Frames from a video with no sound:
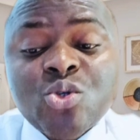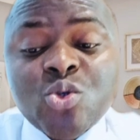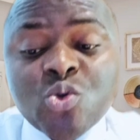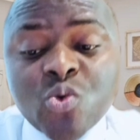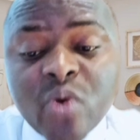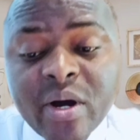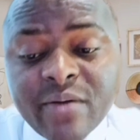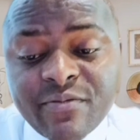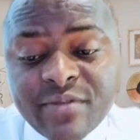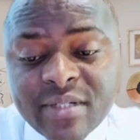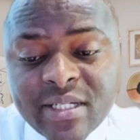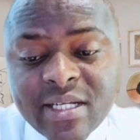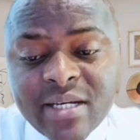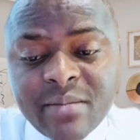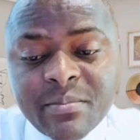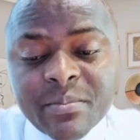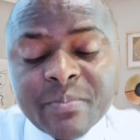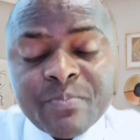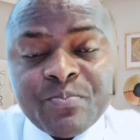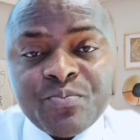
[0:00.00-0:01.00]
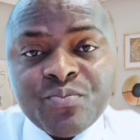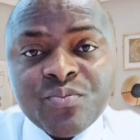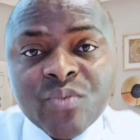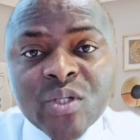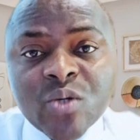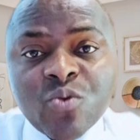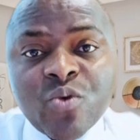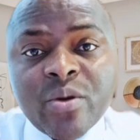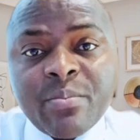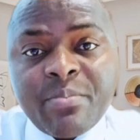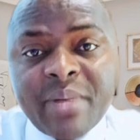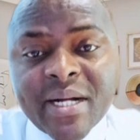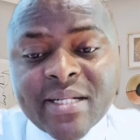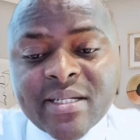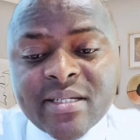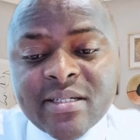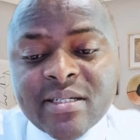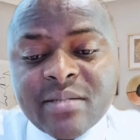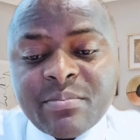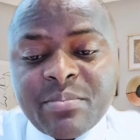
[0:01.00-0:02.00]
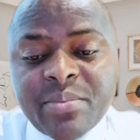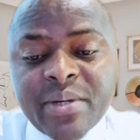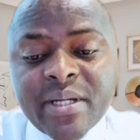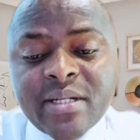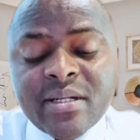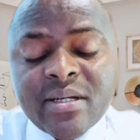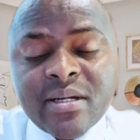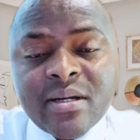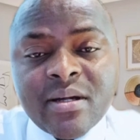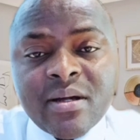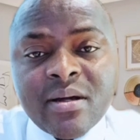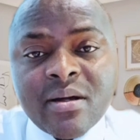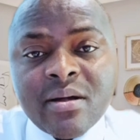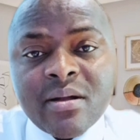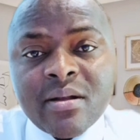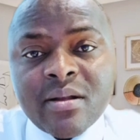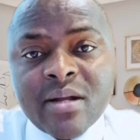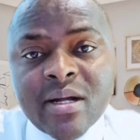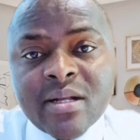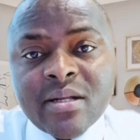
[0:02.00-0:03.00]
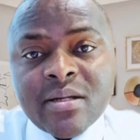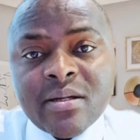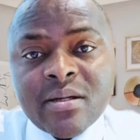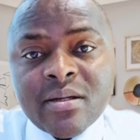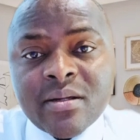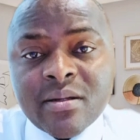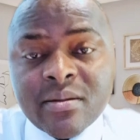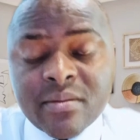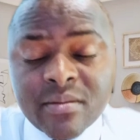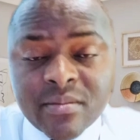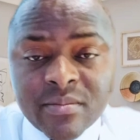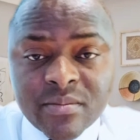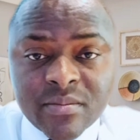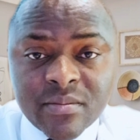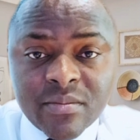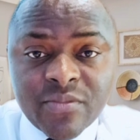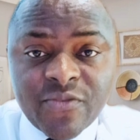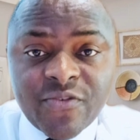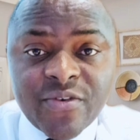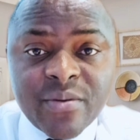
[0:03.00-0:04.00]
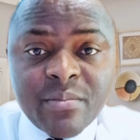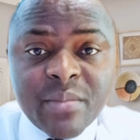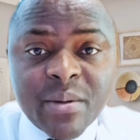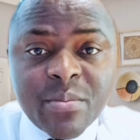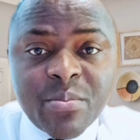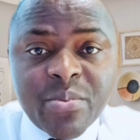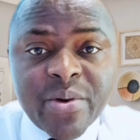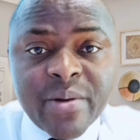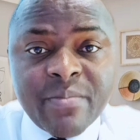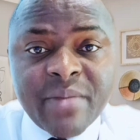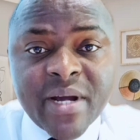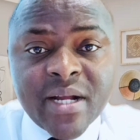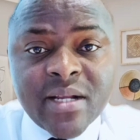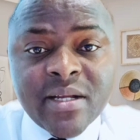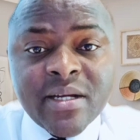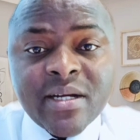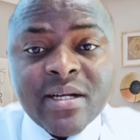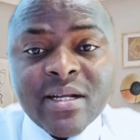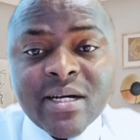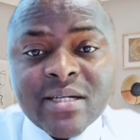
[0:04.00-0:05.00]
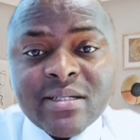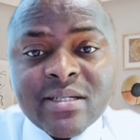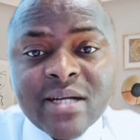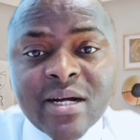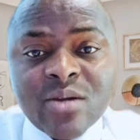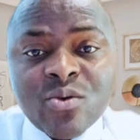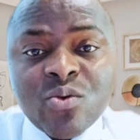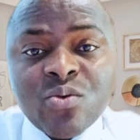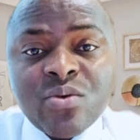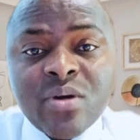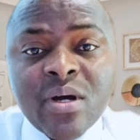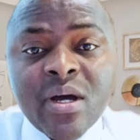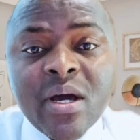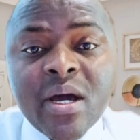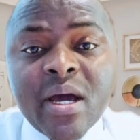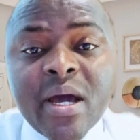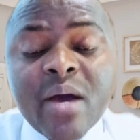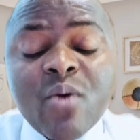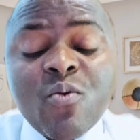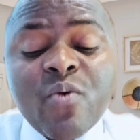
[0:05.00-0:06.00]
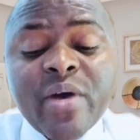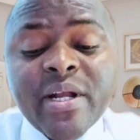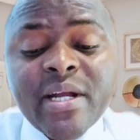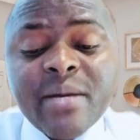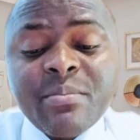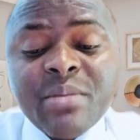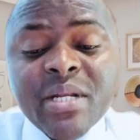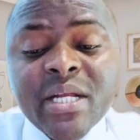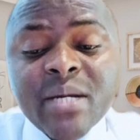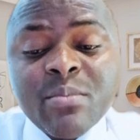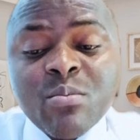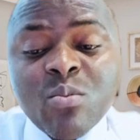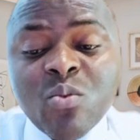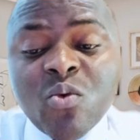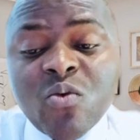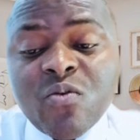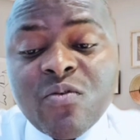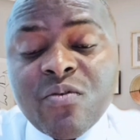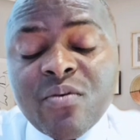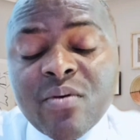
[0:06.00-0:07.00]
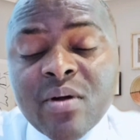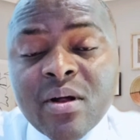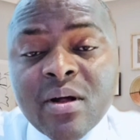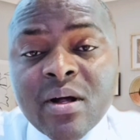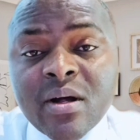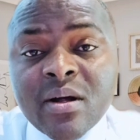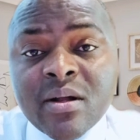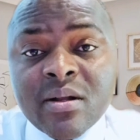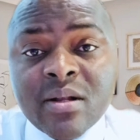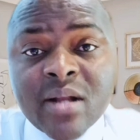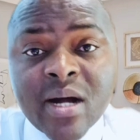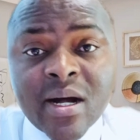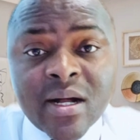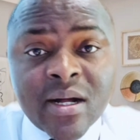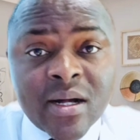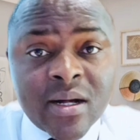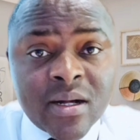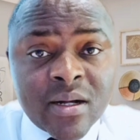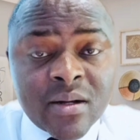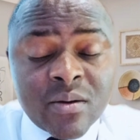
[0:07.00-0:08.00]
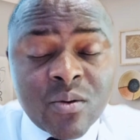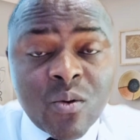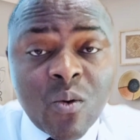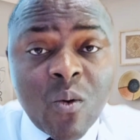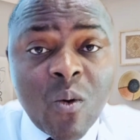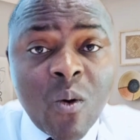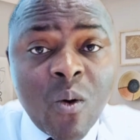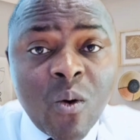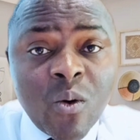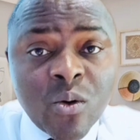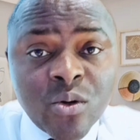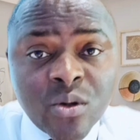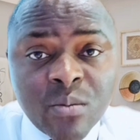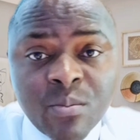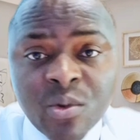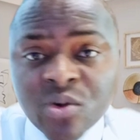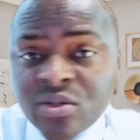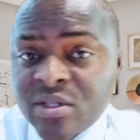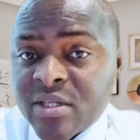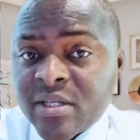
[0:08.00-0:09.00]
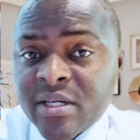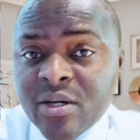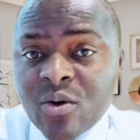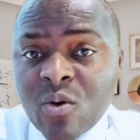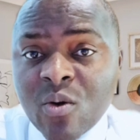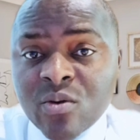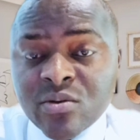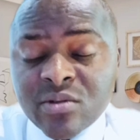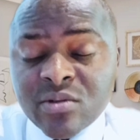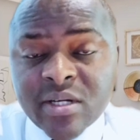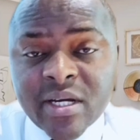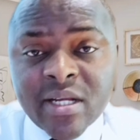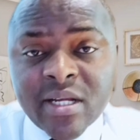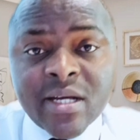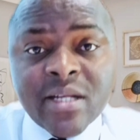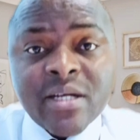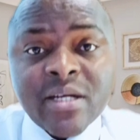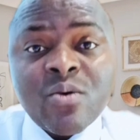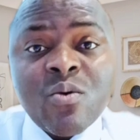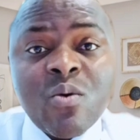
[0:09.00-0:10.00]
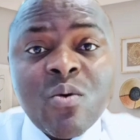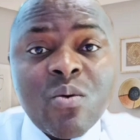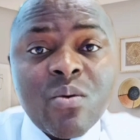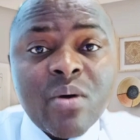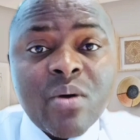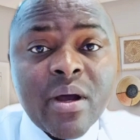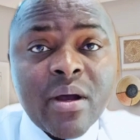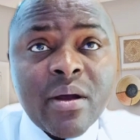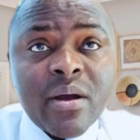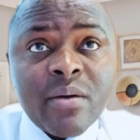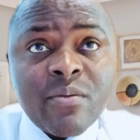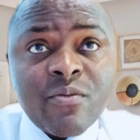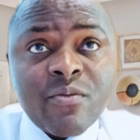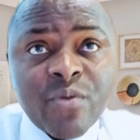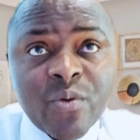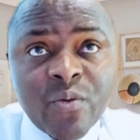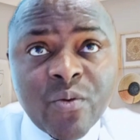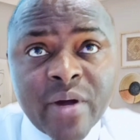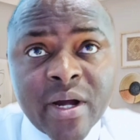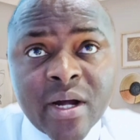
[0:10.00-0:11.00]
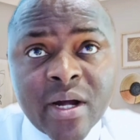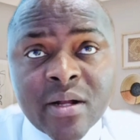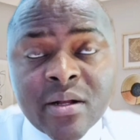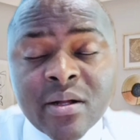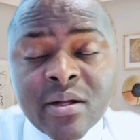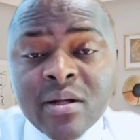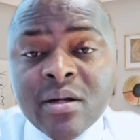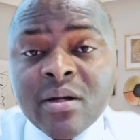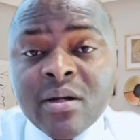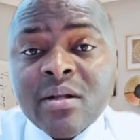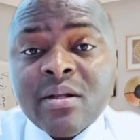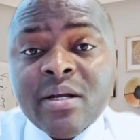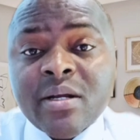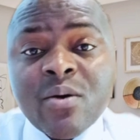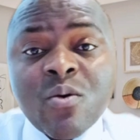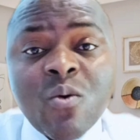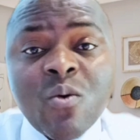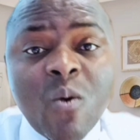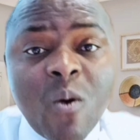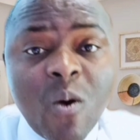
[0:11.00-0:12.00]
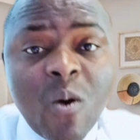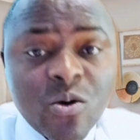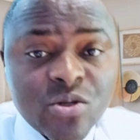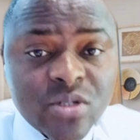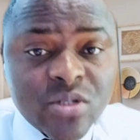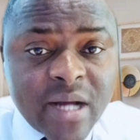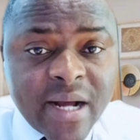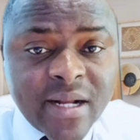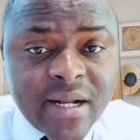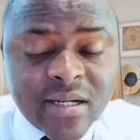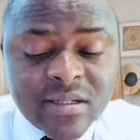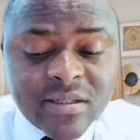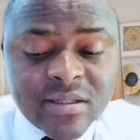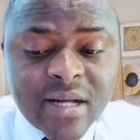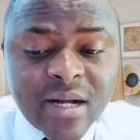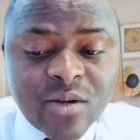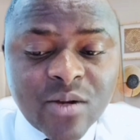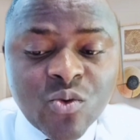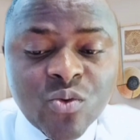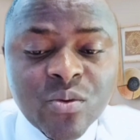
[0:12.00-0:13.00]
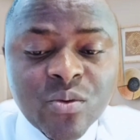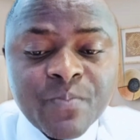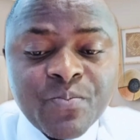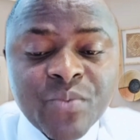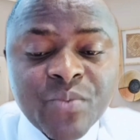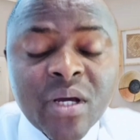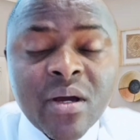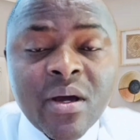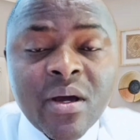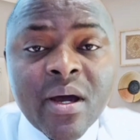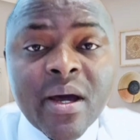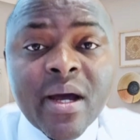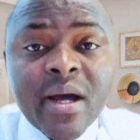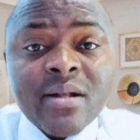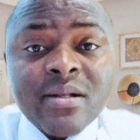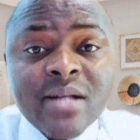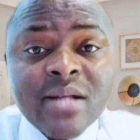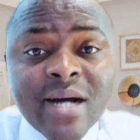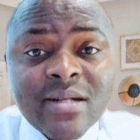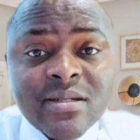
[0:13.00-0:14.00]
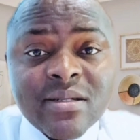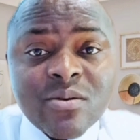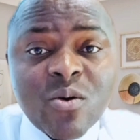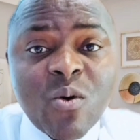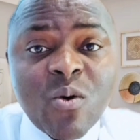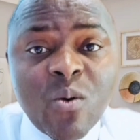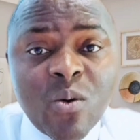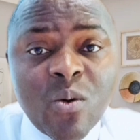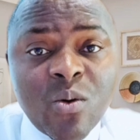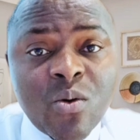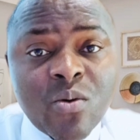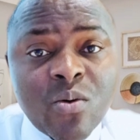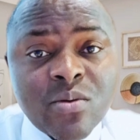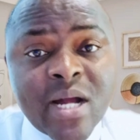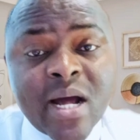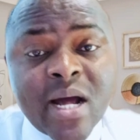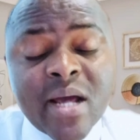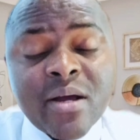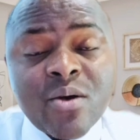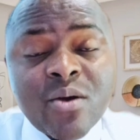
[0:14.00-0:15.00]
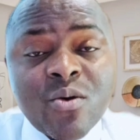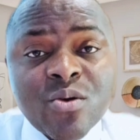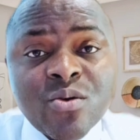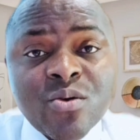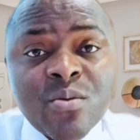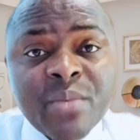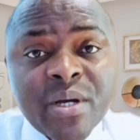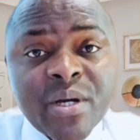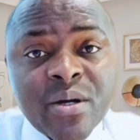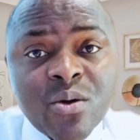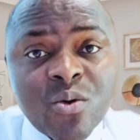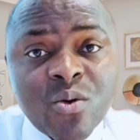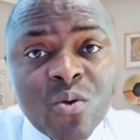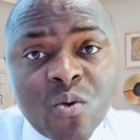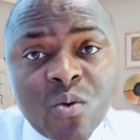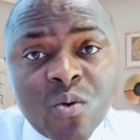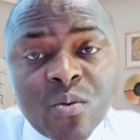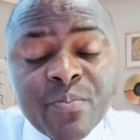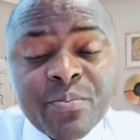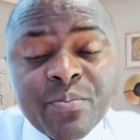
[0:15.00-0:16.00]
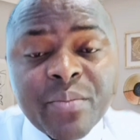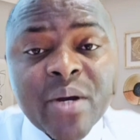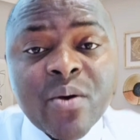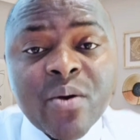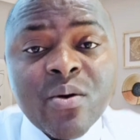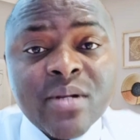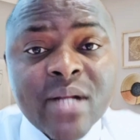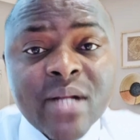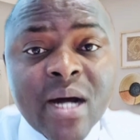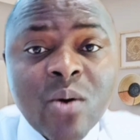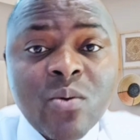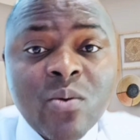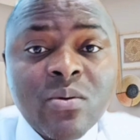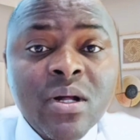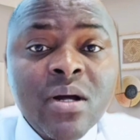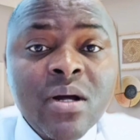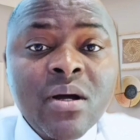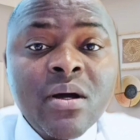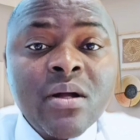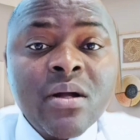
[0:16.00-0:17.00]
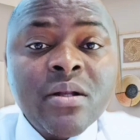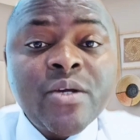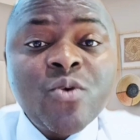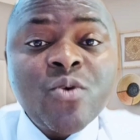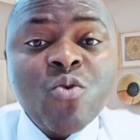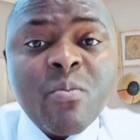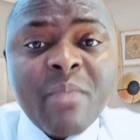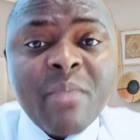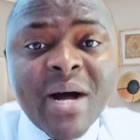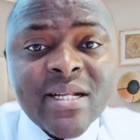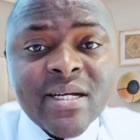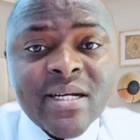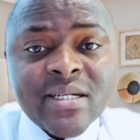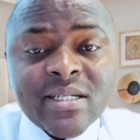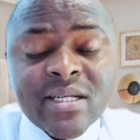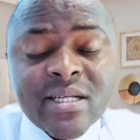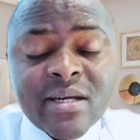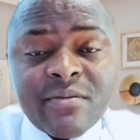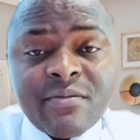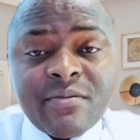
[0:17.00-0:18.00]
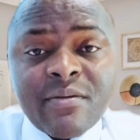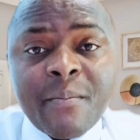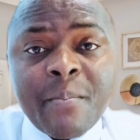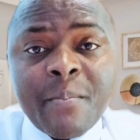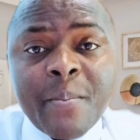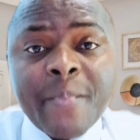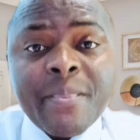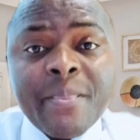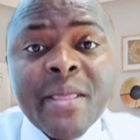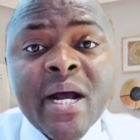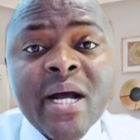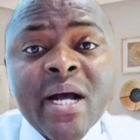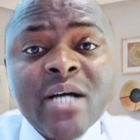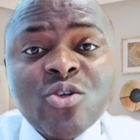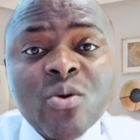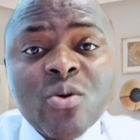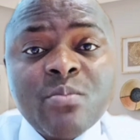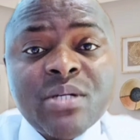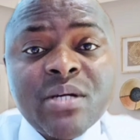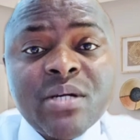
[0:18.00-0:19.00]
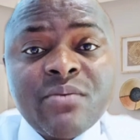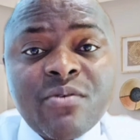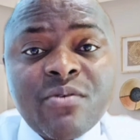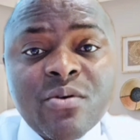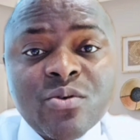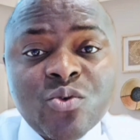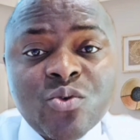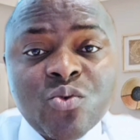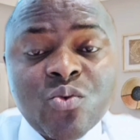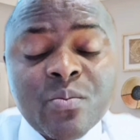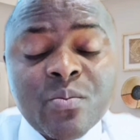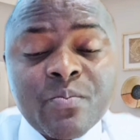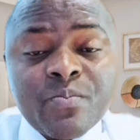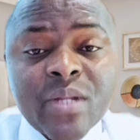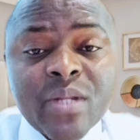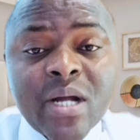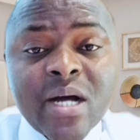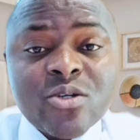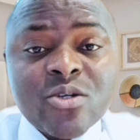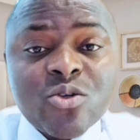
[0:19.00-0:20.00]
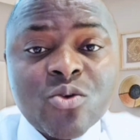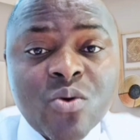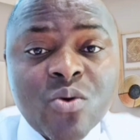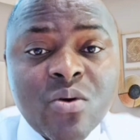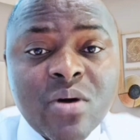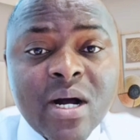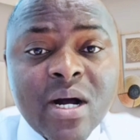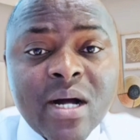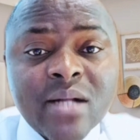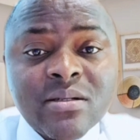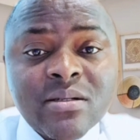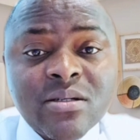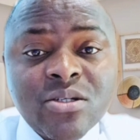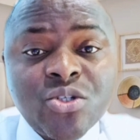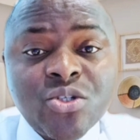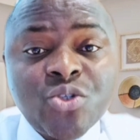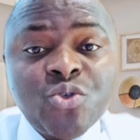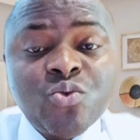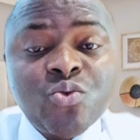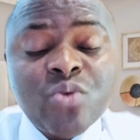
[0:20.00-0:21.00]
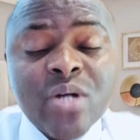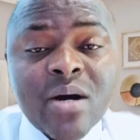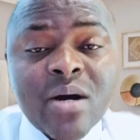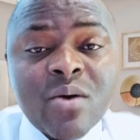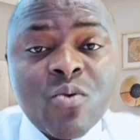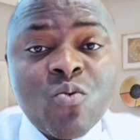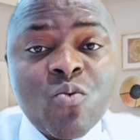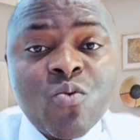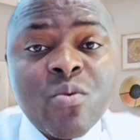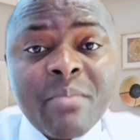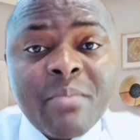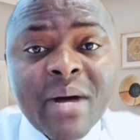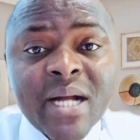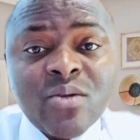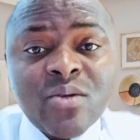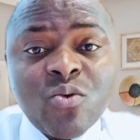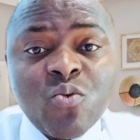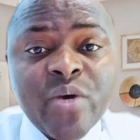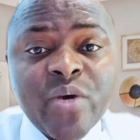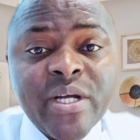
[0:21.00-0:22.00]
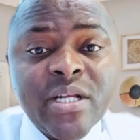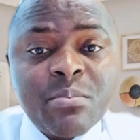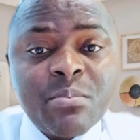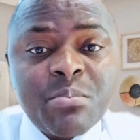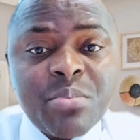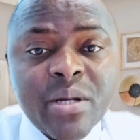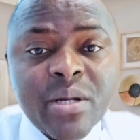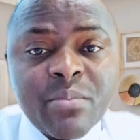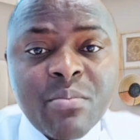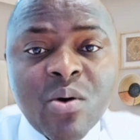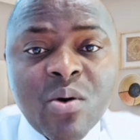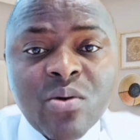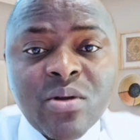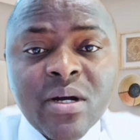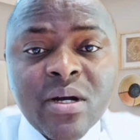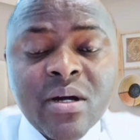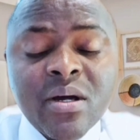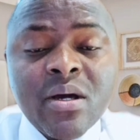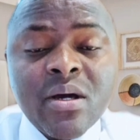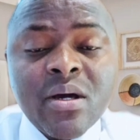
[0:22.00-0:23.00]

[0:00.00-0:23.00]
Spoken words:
12 teams will participate in the female Premier League in the saloon. A way they be the move now all about the country, that they go everywhere, then go outside in the saloon. And that all na economic grow, because now the woman herself then get something for do. As long as you na woman with the play ball,